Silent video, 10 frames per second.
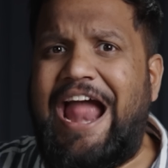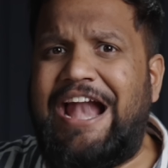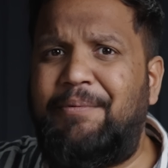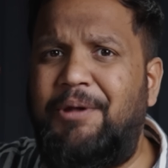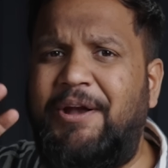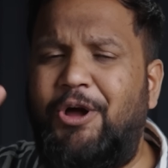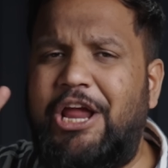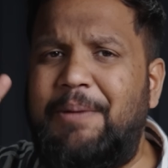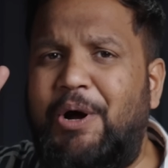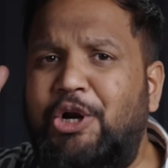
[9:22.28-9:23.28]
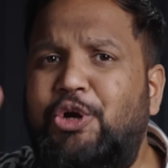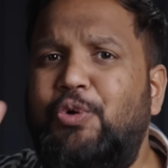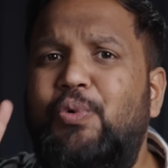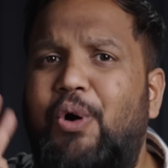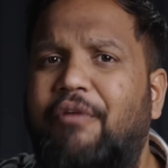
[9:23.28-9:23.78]
And I'm going to be talking about
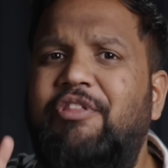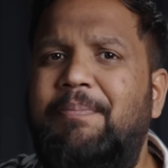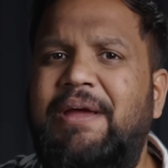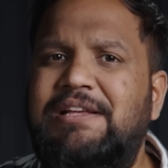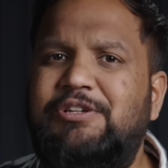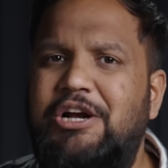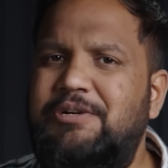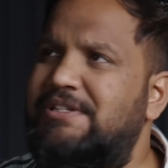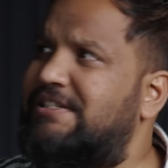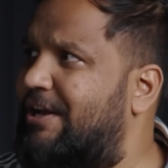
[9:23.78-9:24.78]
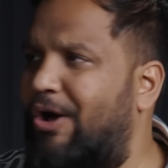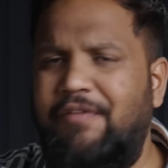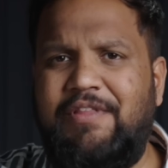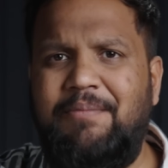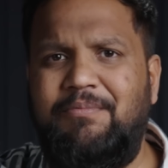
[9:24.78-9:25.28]
two of the biggest controversies, and all
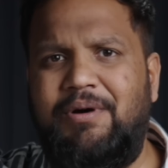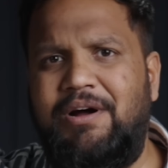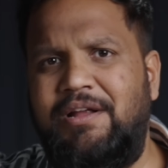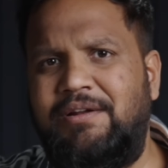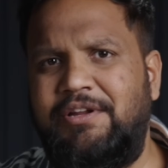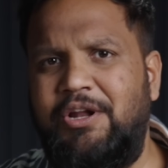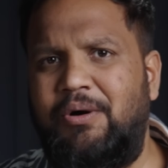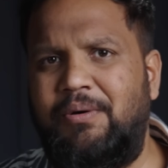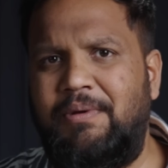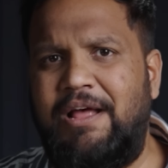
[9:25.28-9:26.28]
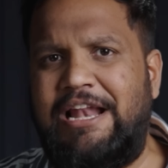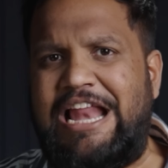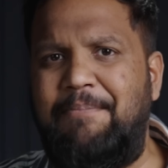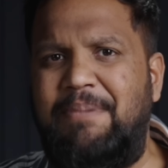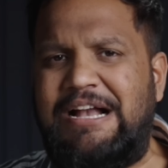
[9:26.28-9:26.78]
of them were,
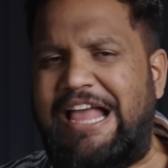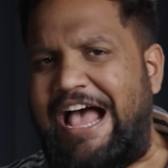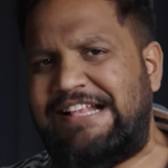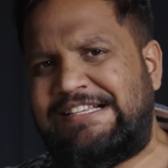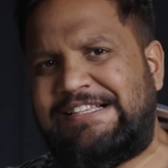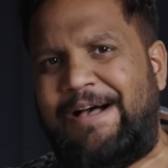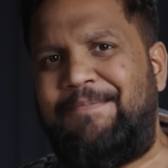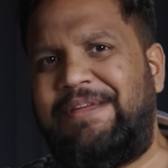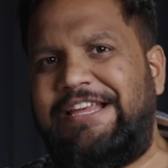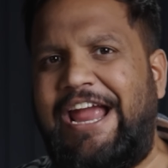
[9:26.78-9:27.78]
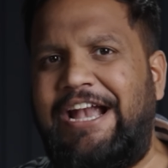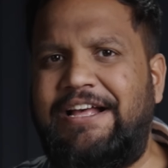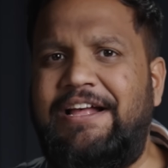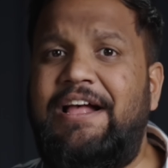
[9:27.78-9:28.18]
labeled as some gate.